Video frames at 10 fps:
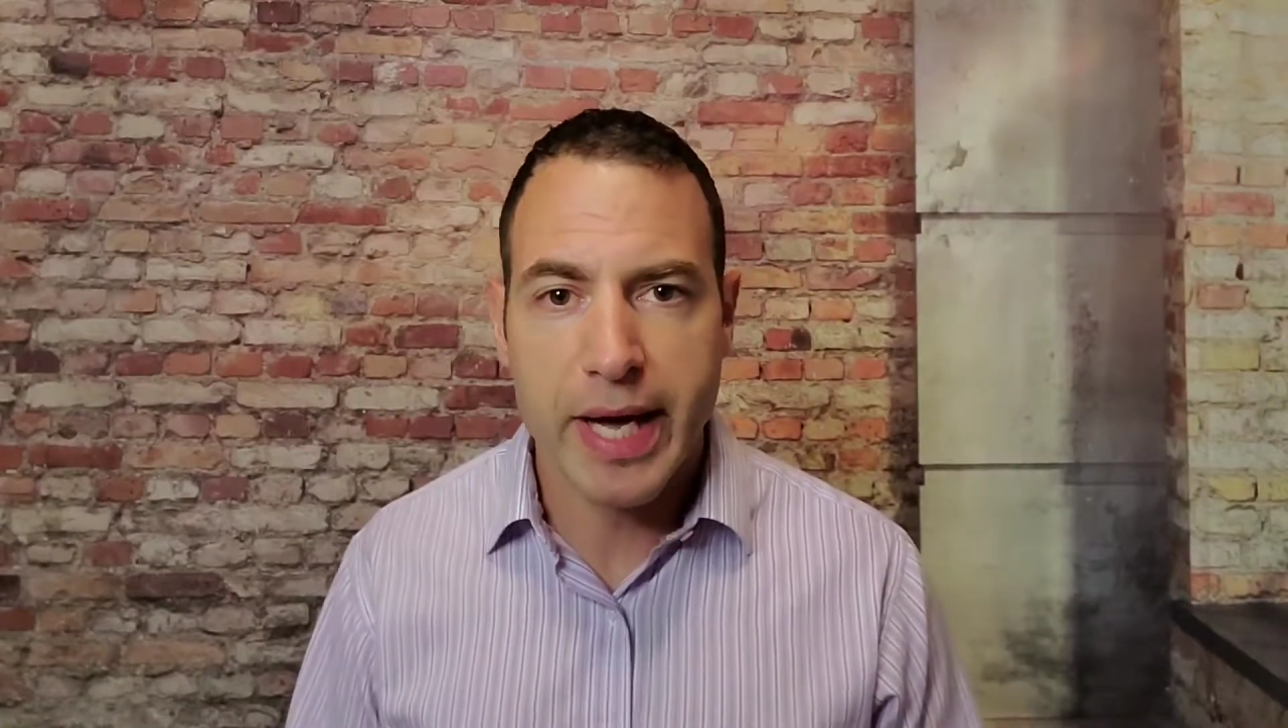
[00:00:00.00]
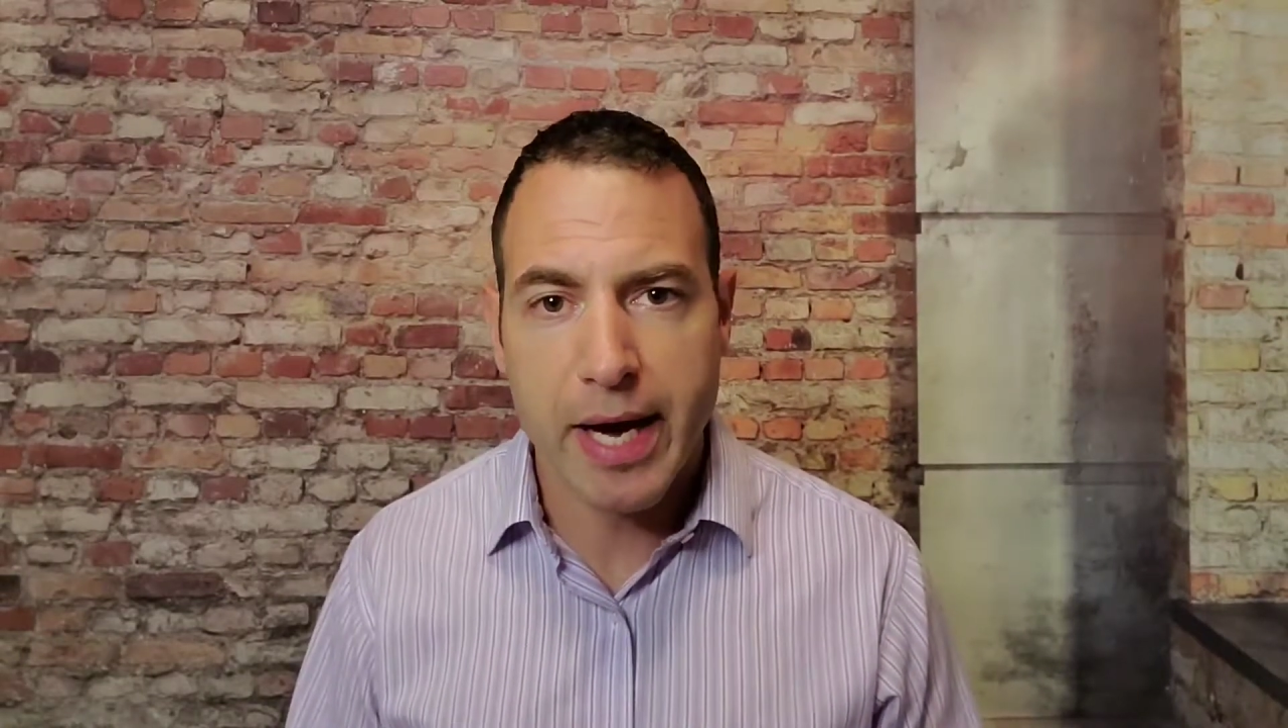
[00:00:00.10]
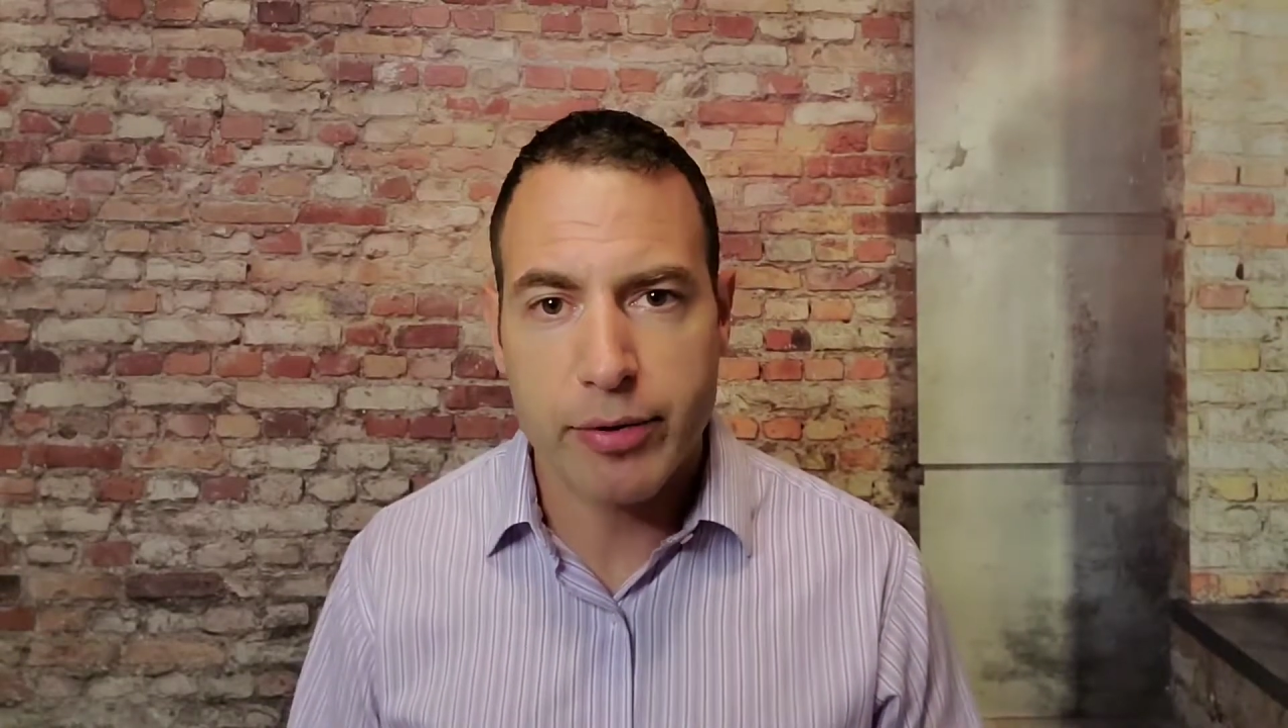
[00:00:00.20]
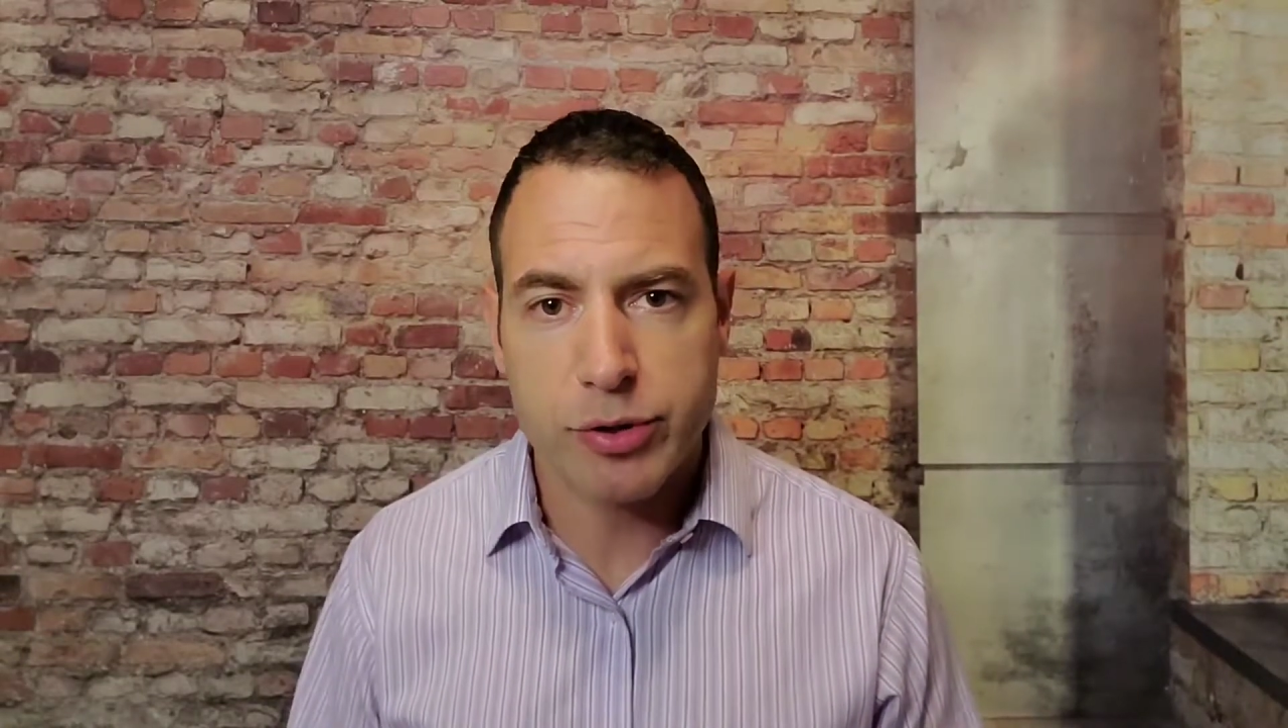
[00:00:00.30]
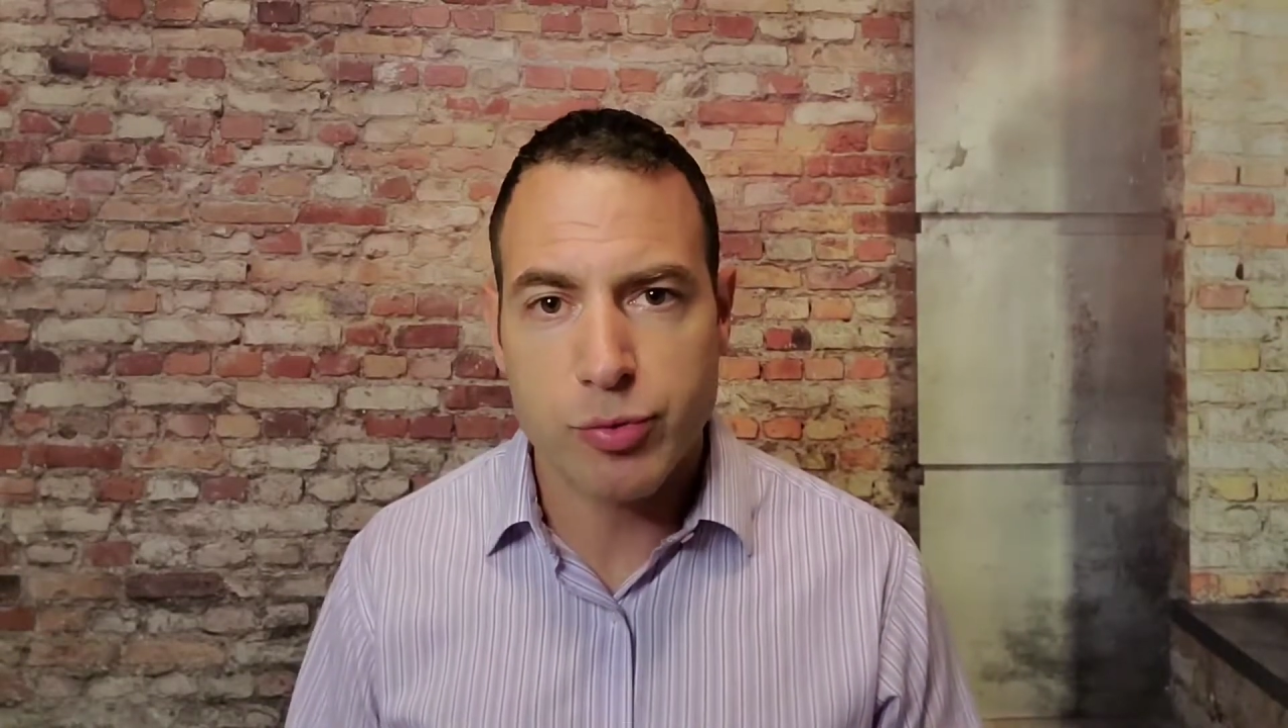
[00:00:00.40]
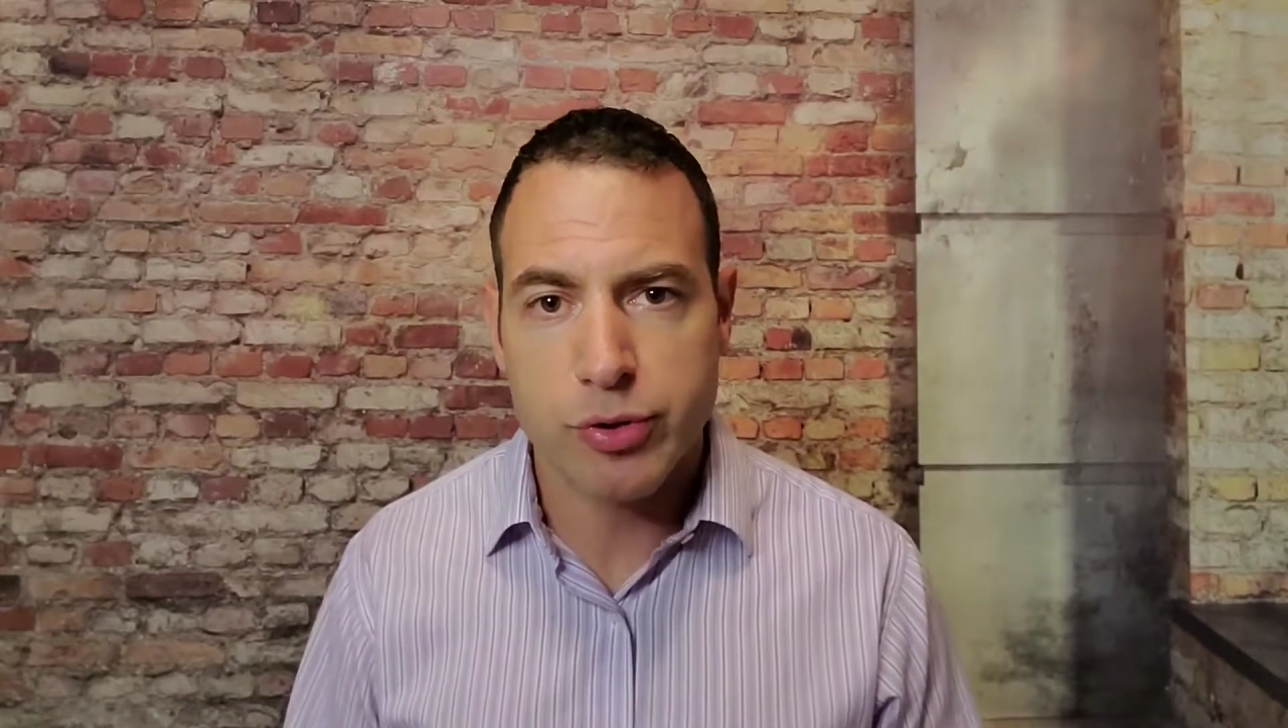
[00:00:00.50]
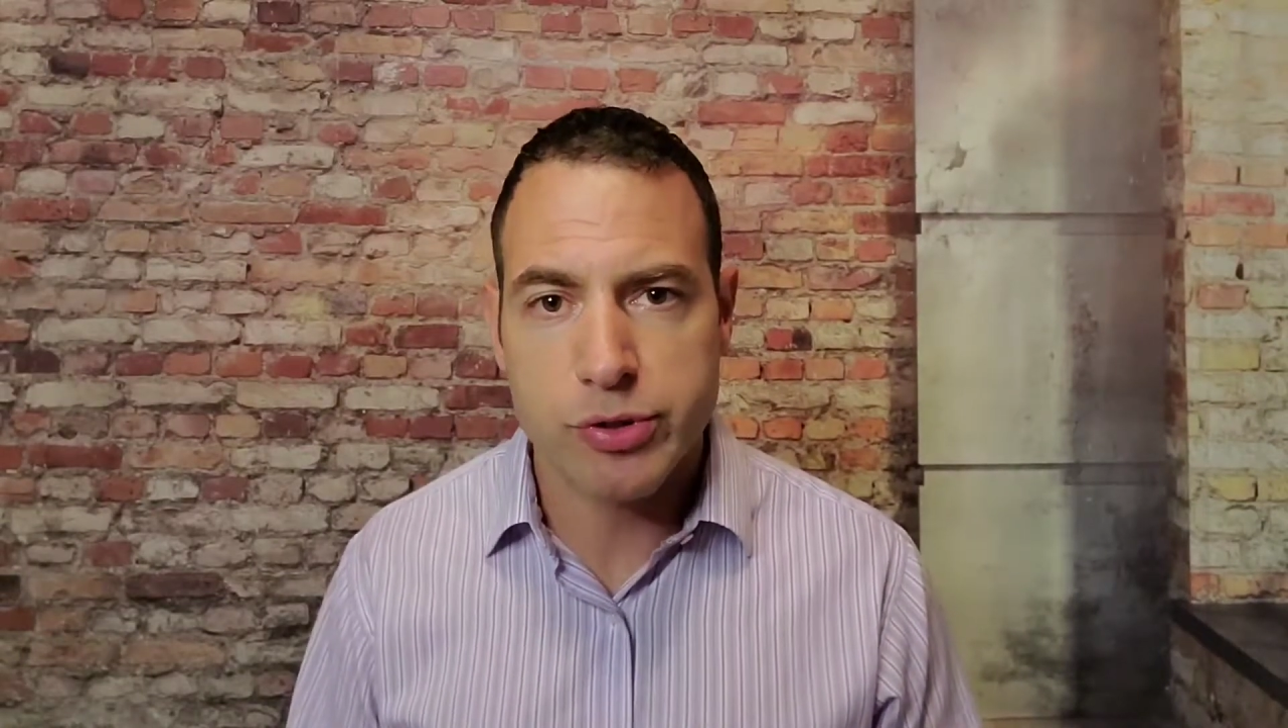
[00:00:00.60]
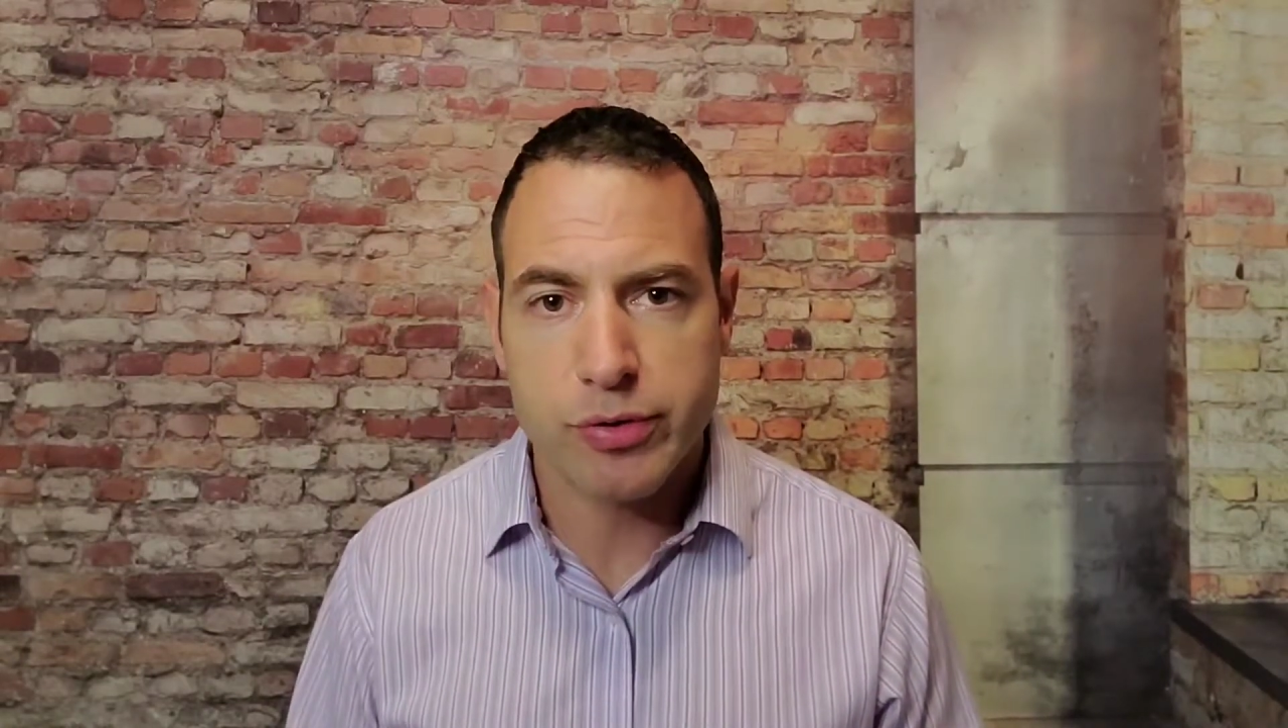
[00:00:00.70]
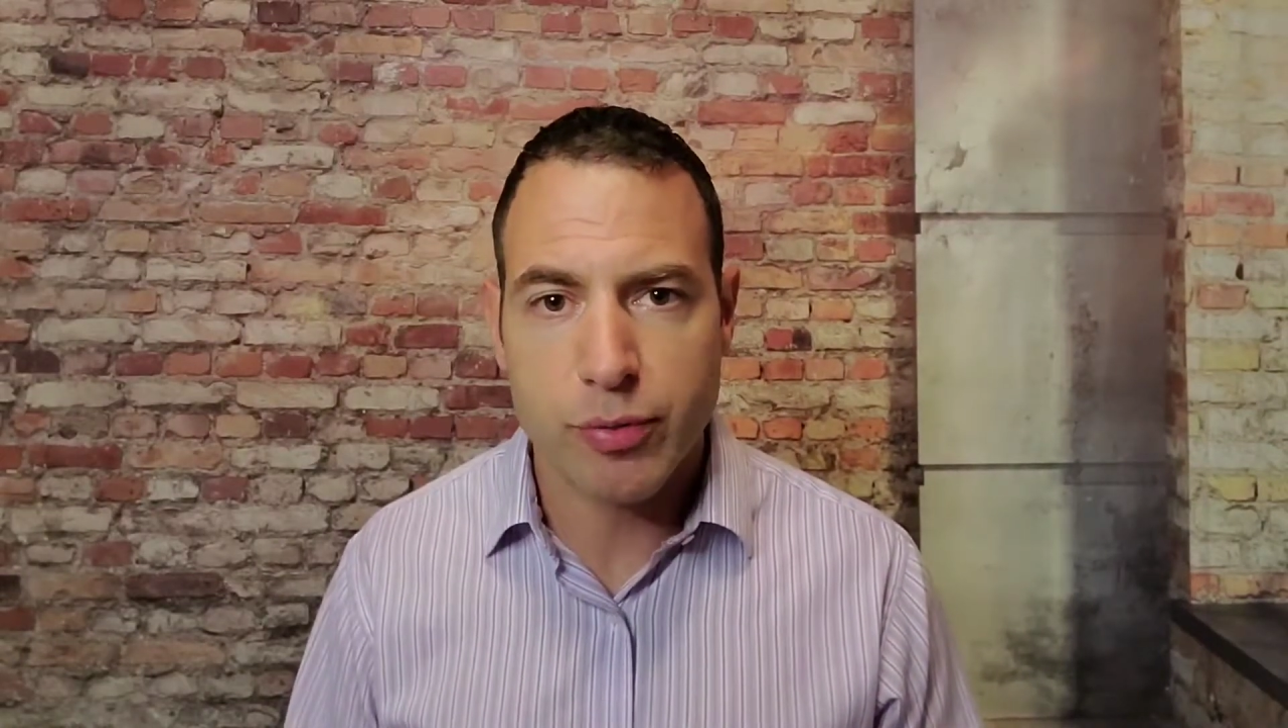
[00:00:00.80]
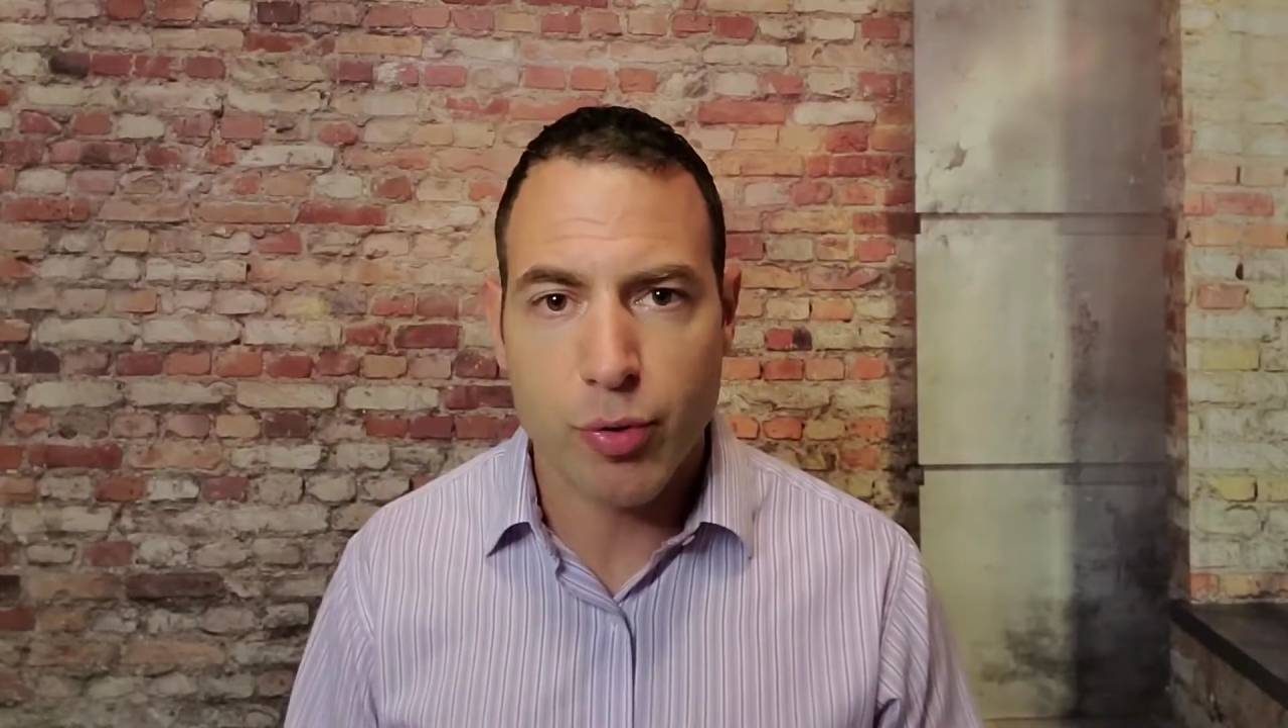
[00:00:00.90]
hours worth of,